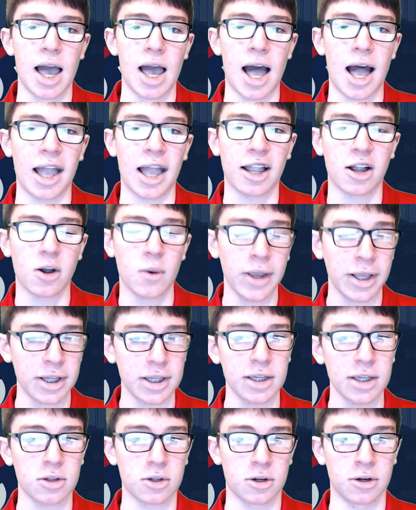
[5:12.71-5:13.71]
I
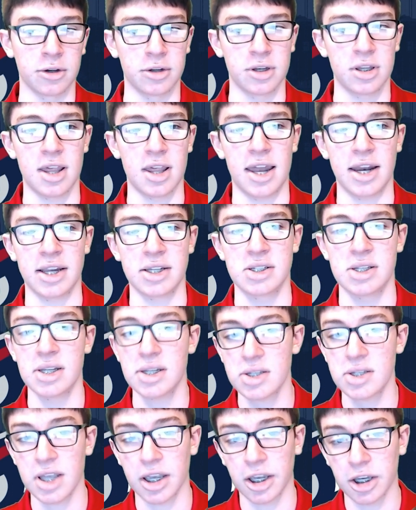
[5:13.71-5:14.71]
quickly learned that
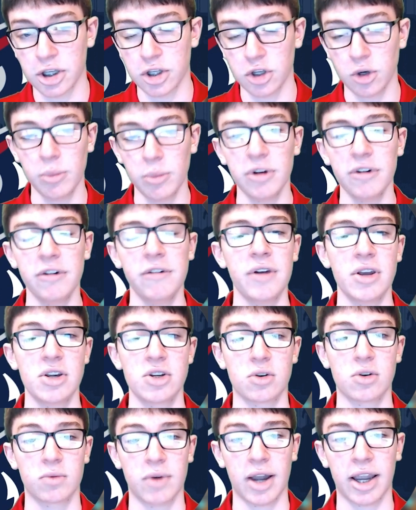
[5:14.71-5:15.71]
existing human
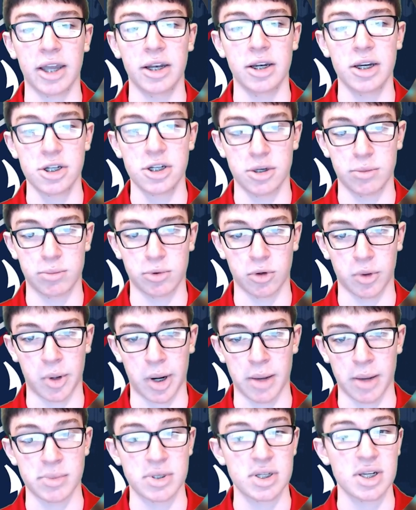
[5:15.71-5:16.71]
facial recognition
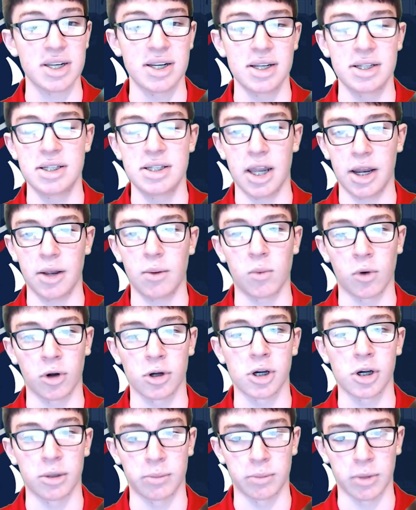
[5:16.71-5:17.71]
programs didn't
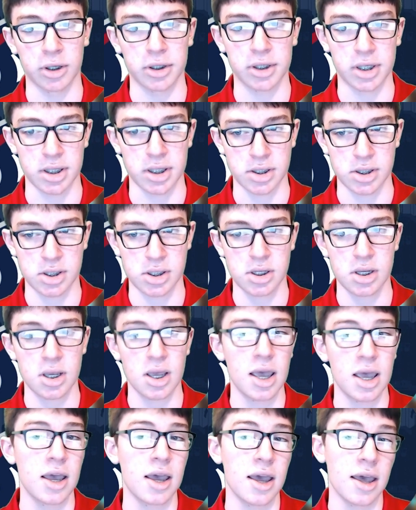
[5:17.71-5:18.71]
work on monkeys.
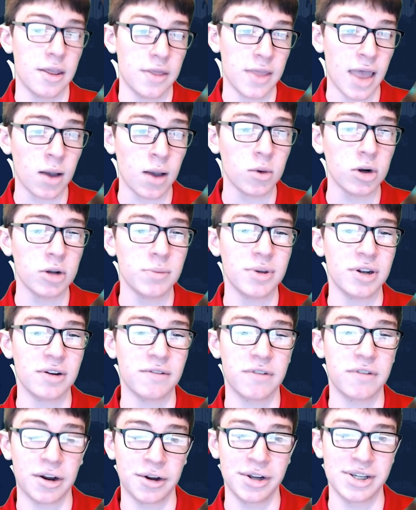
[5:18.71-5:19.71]
That would have been
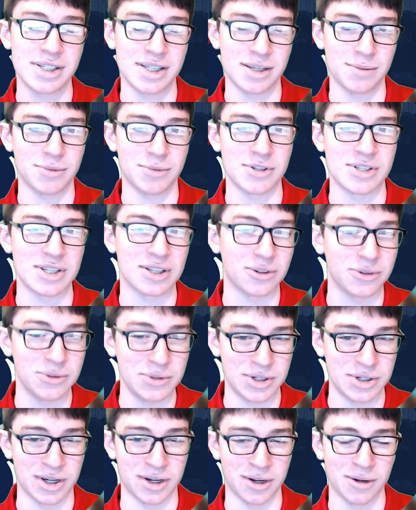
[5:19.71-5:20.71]
a very simple
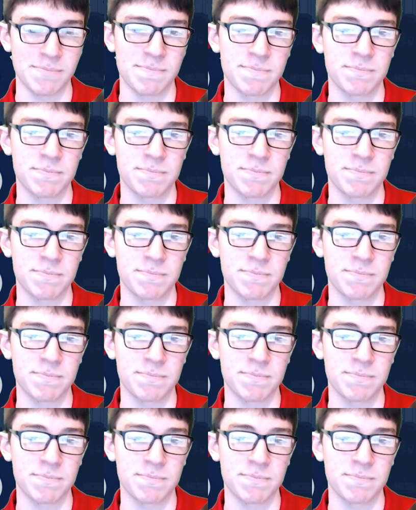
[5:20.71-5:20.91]
solution.